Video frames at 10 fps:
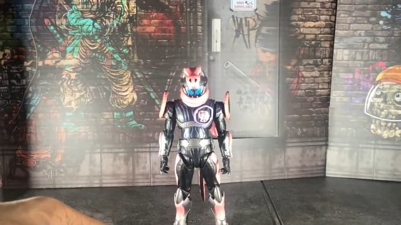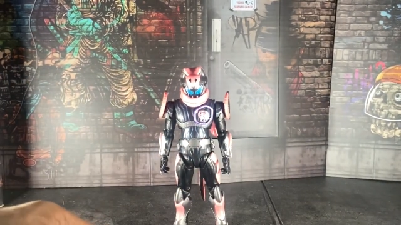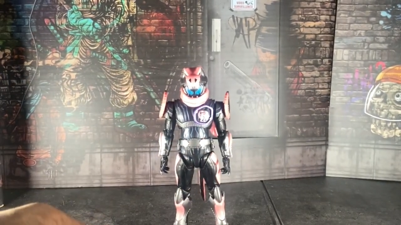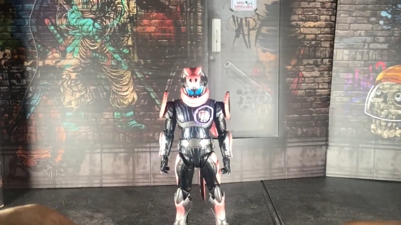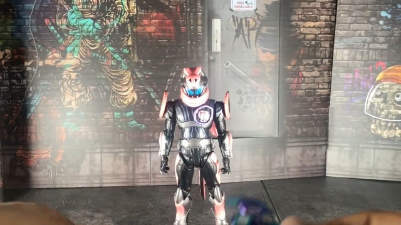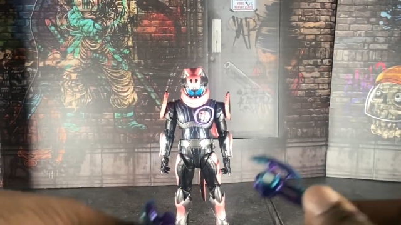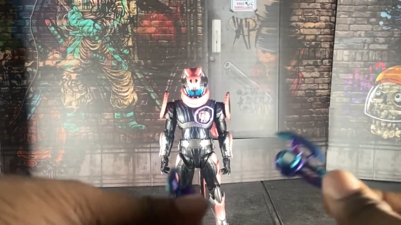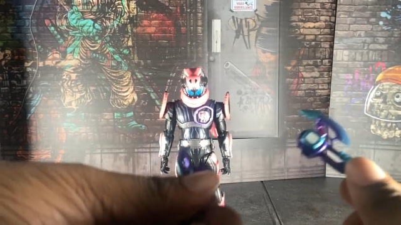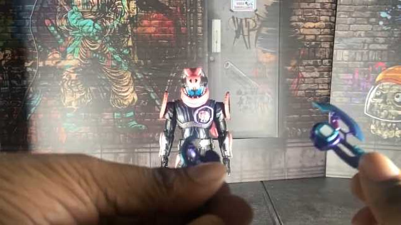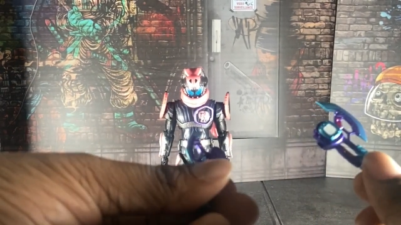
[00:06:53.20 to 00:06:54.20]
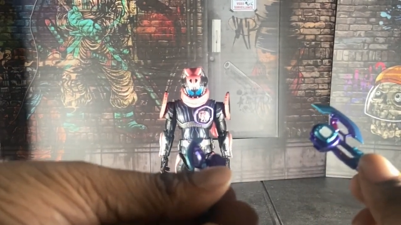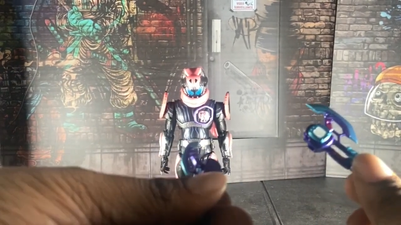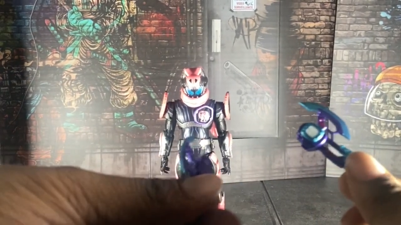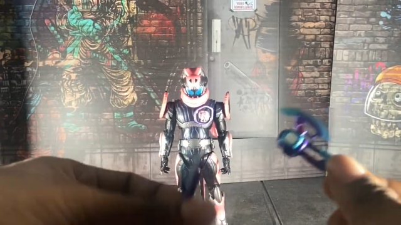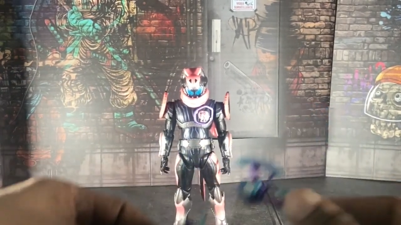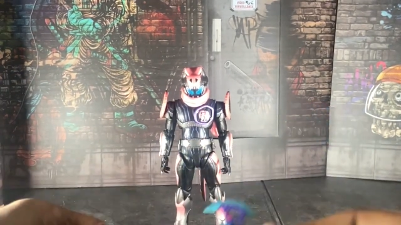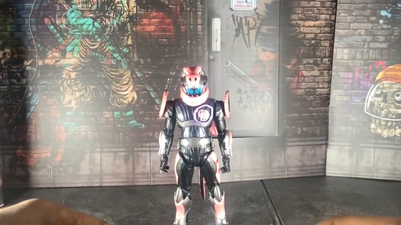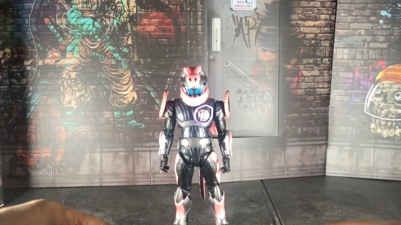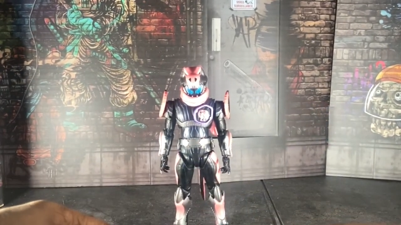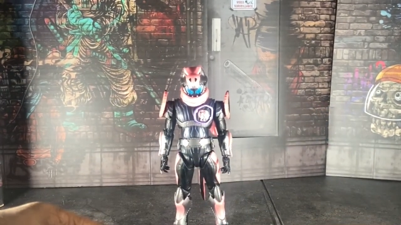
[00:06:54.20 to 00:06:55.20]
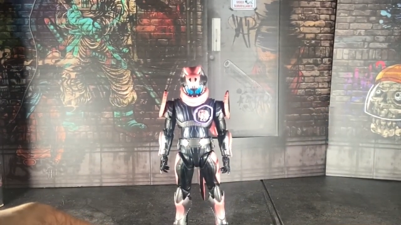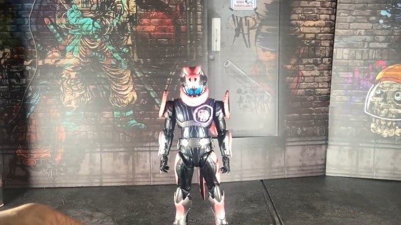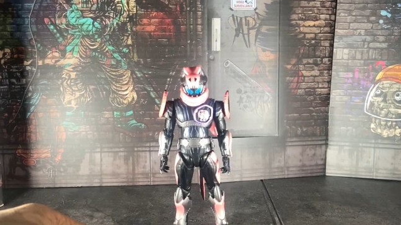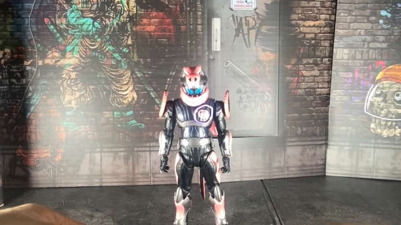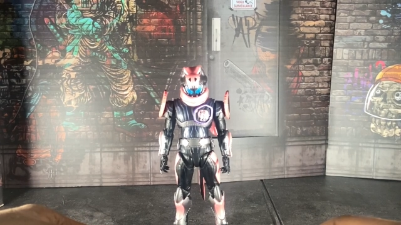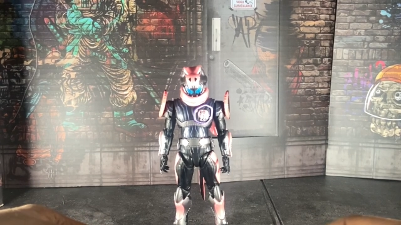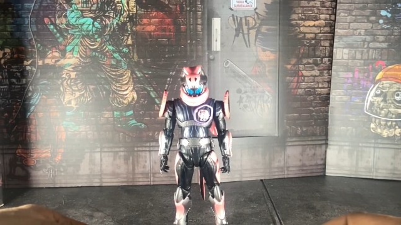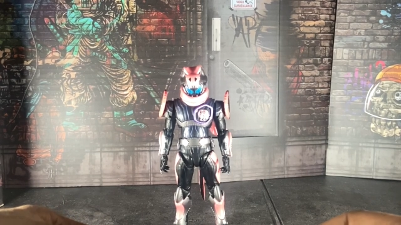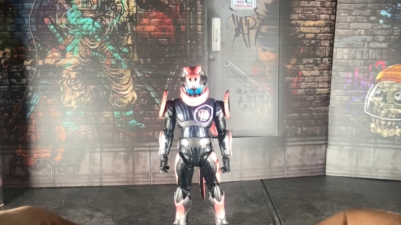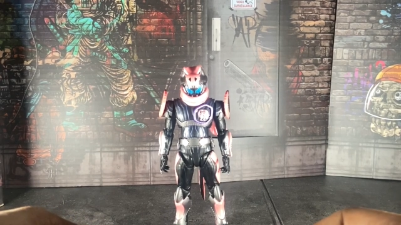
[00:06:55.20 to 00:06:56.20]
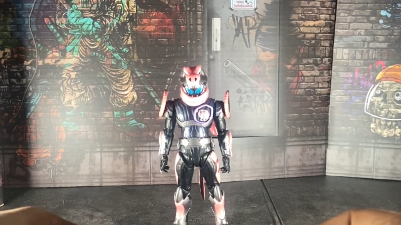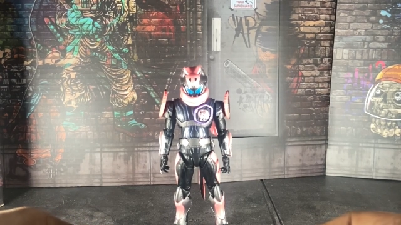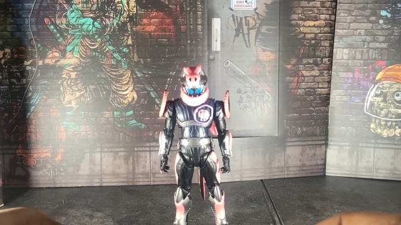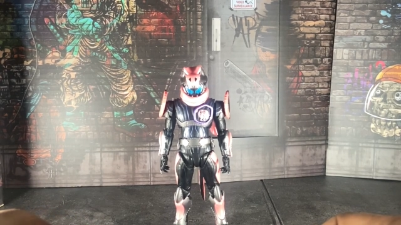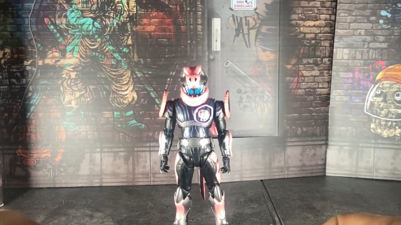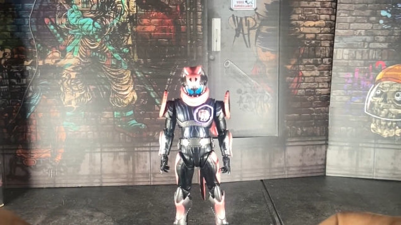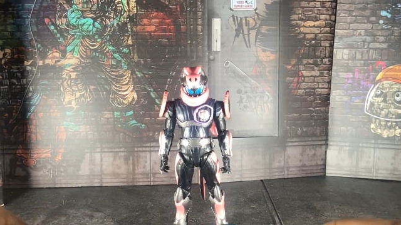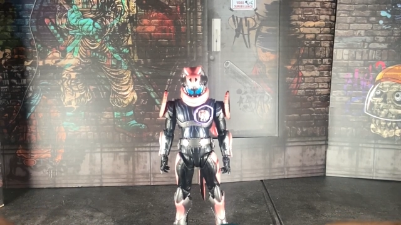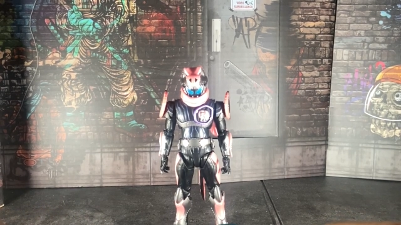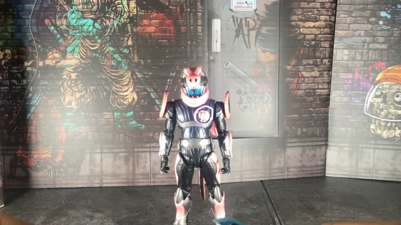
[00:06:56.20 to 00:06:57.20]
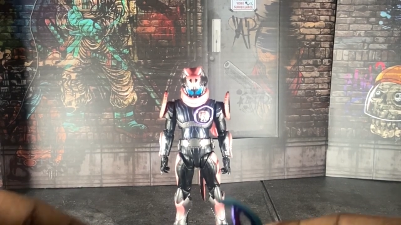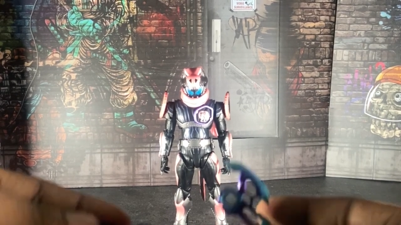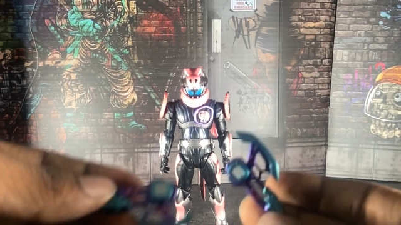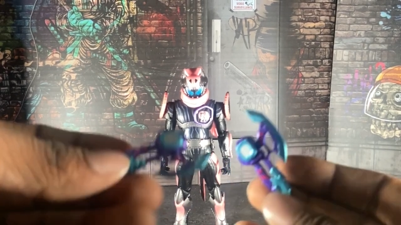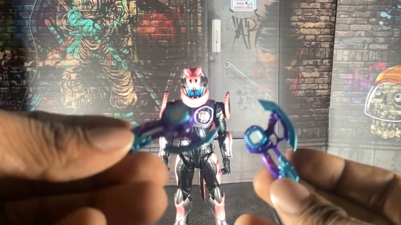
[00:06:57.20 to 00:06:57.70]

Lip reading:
No face is visible, so there are no lips to read.